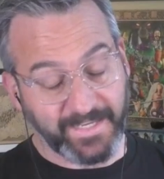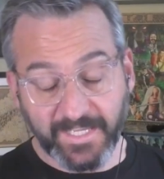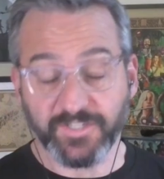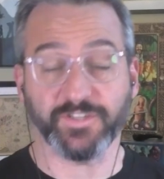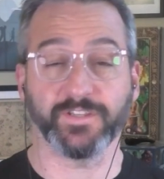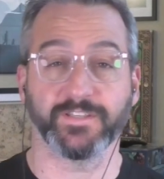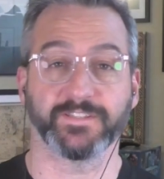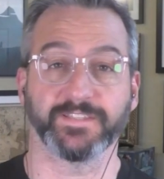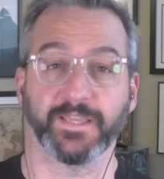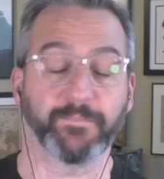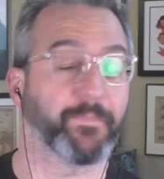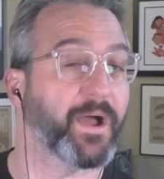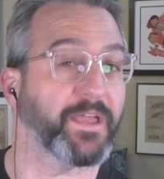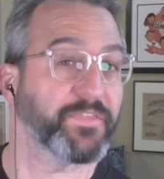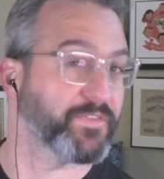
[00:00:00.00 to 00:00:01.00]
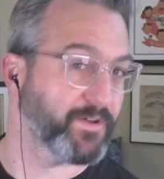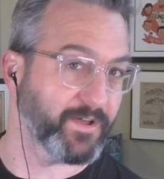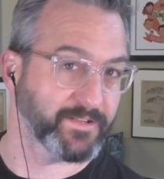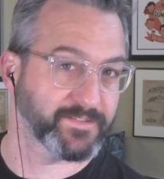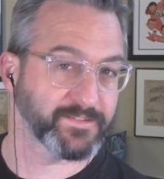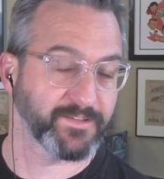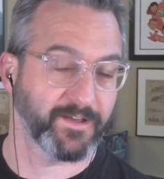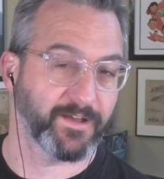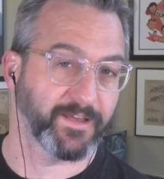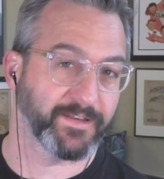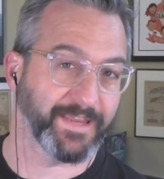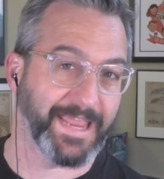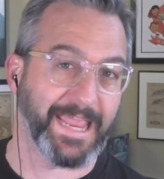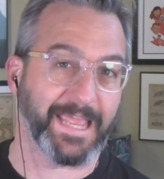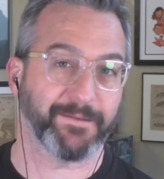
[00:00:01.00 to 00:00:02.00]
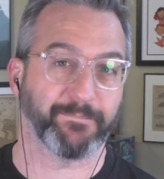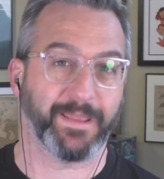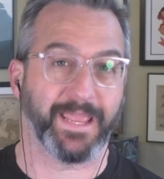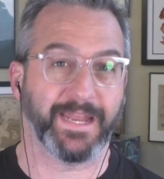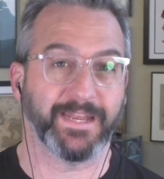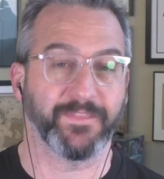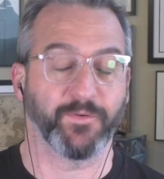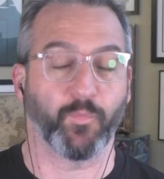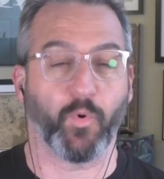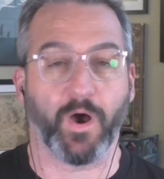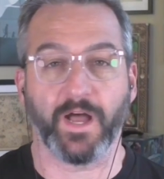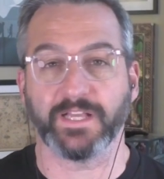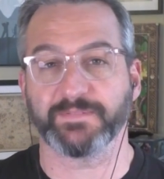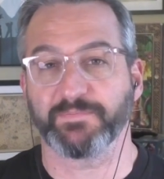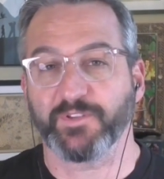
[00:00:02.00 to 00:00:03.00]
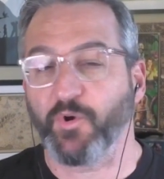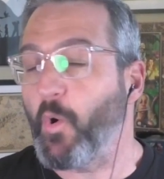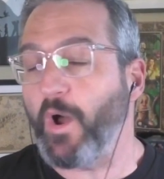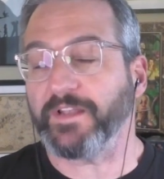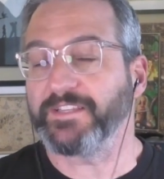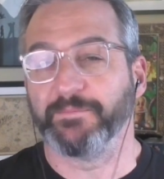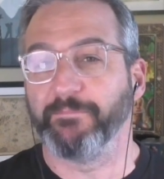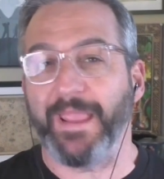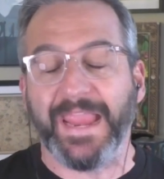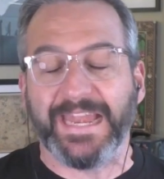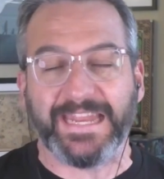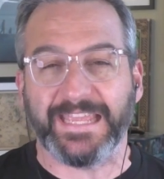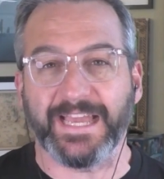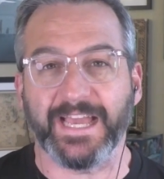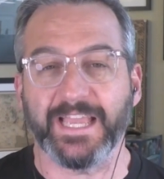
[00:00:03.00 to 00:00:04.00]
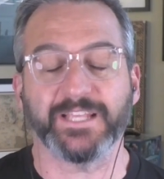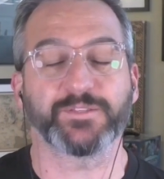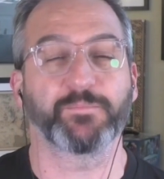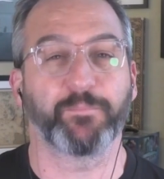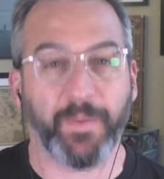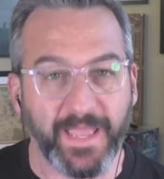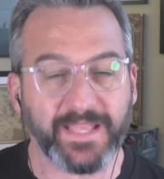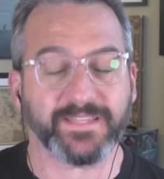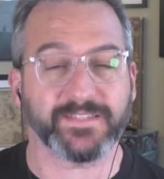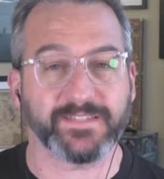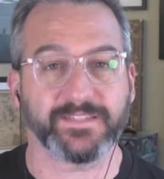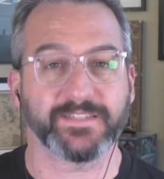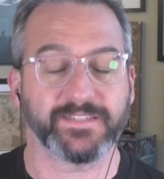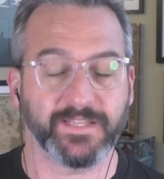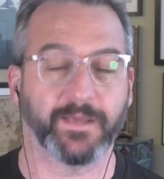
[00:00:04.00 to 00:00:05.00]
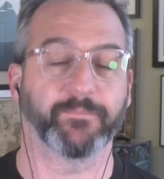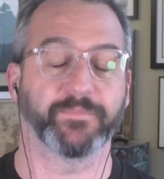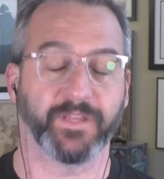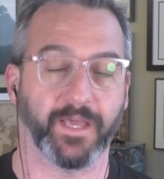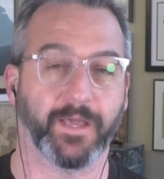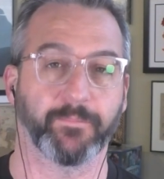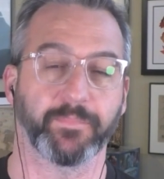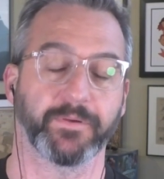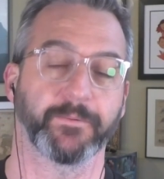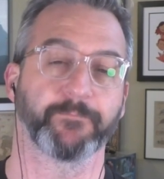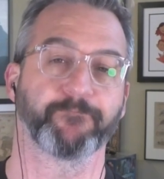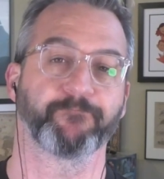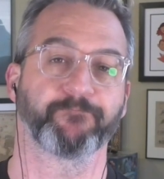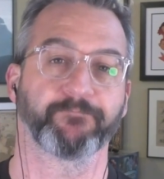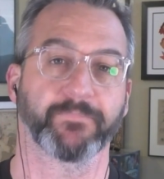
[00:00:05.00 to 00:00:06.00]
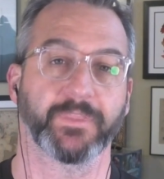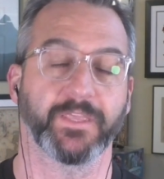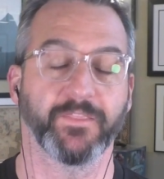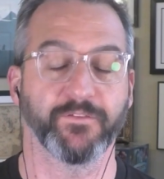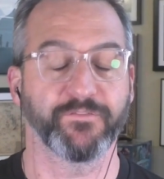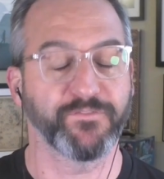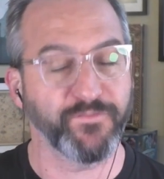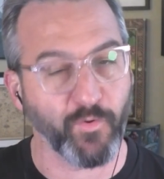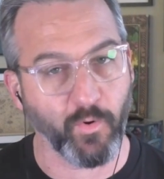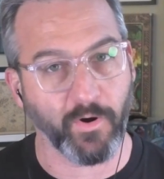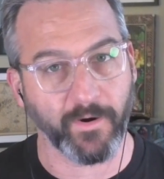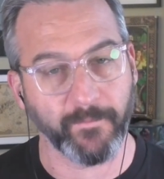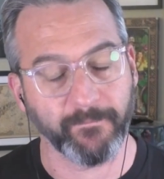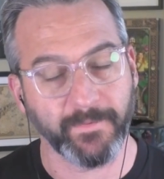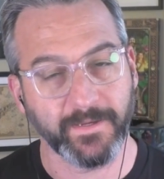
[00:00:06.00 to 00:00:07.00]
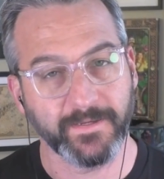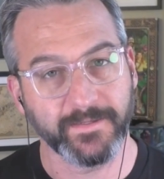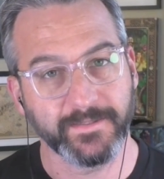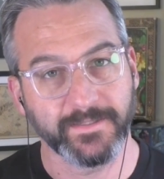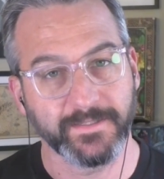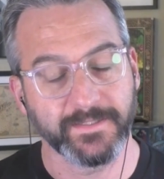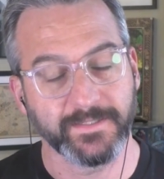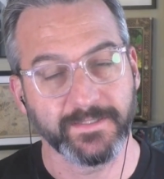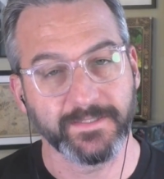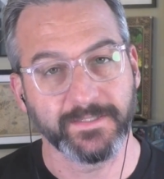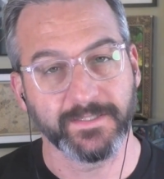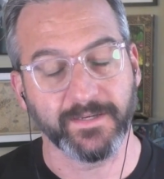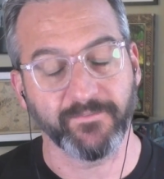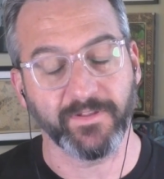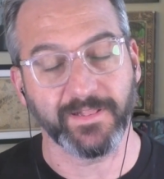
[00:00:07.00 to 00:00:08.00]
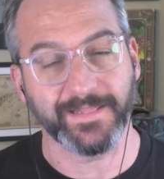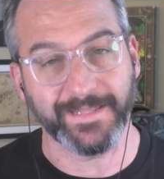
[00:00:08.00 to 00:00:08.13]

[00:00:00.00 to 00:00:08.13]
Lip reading: I guess you could say my thoughts on Ant-Man and the Wasp's Quantumania is best summed up in the form of a